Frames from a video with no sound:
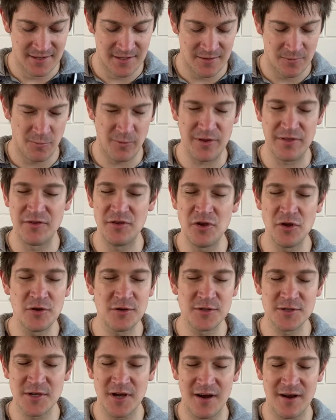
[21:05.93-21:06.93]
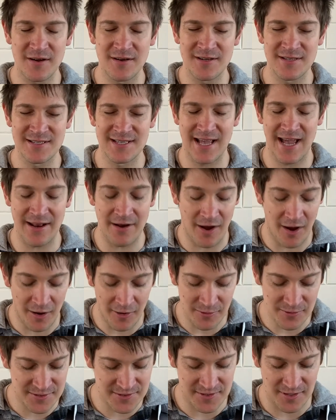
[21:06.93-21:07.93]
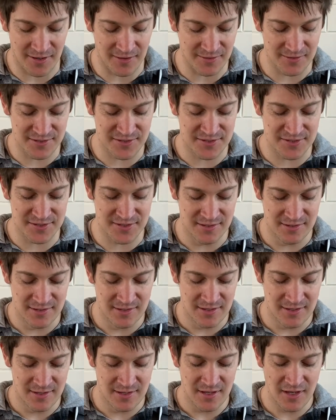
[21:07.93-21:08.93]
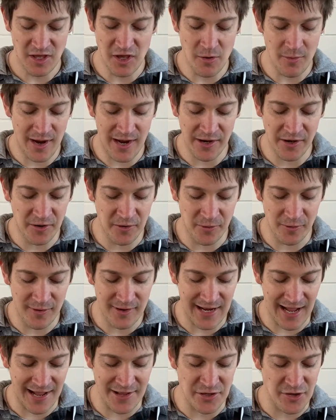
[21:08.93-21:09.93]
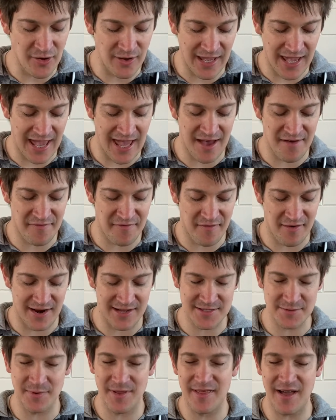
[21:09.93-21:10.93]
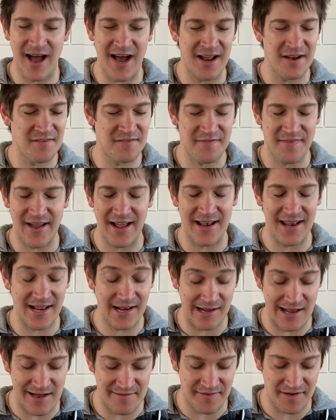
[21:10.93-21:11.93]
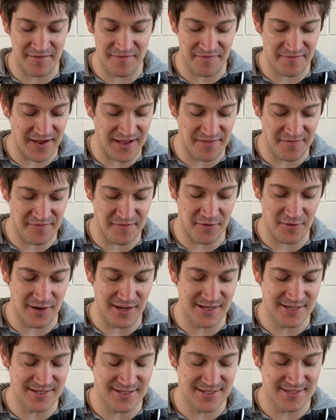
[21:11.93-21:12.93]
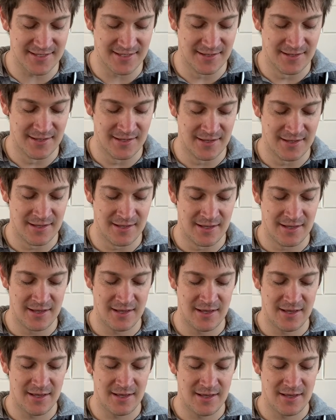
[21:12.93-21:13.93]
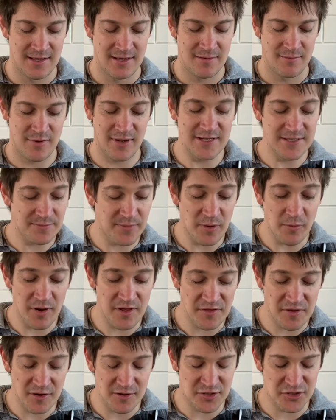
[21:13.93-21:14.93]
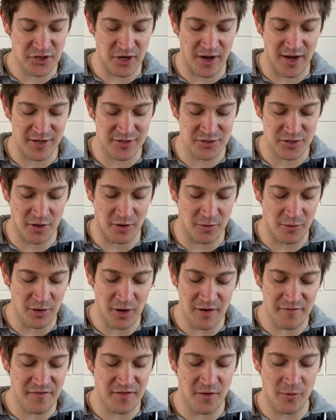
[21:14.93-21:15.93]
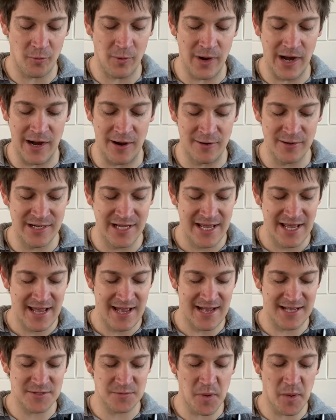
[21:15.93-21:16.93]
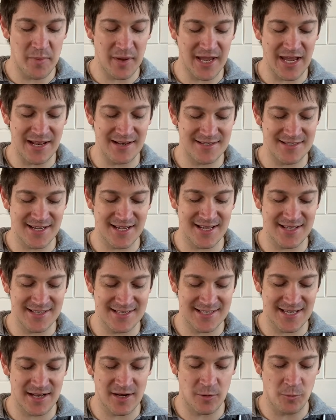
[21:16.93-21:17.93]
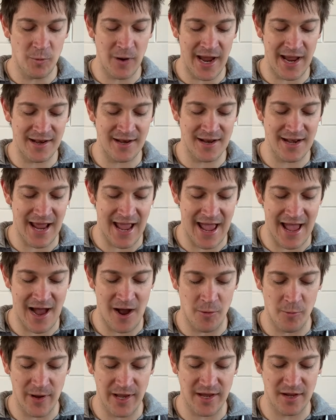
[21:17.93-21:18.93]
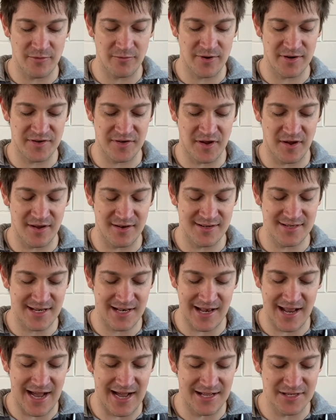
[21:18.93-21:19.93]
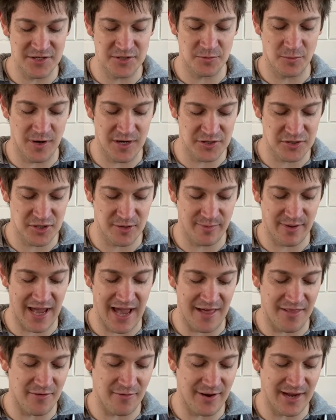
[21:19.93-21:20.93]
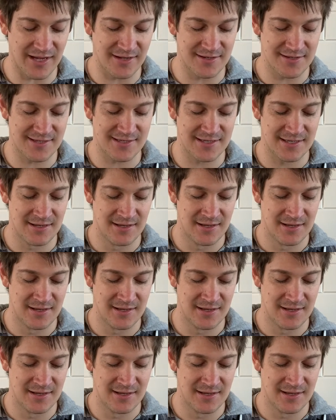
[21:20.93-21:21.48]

with new songs and old songs you are good and you care for us with unfailing love and faithfulness. Please be with your church all over the world as we begin to consider when and how we can return to large worship gatherings.